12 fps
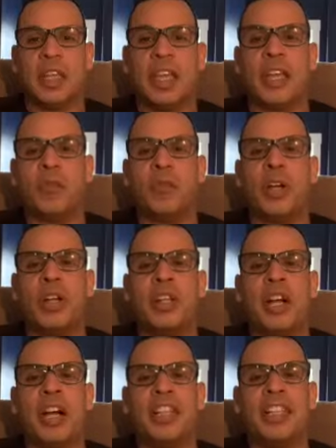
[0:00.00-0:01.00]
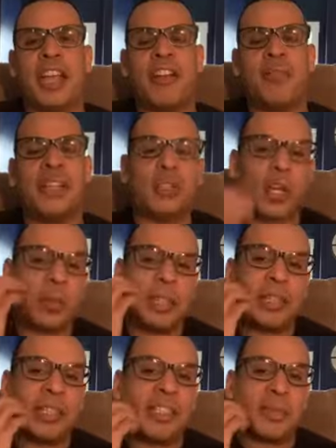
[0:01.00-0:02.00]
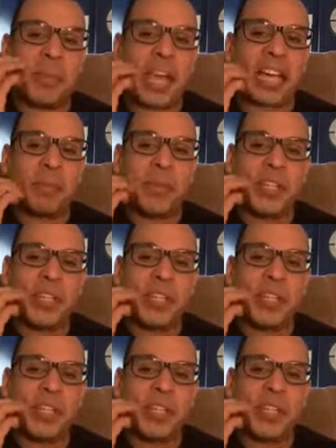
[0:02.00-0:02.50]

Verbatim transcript: uh, everybody's talking about this Macmillan.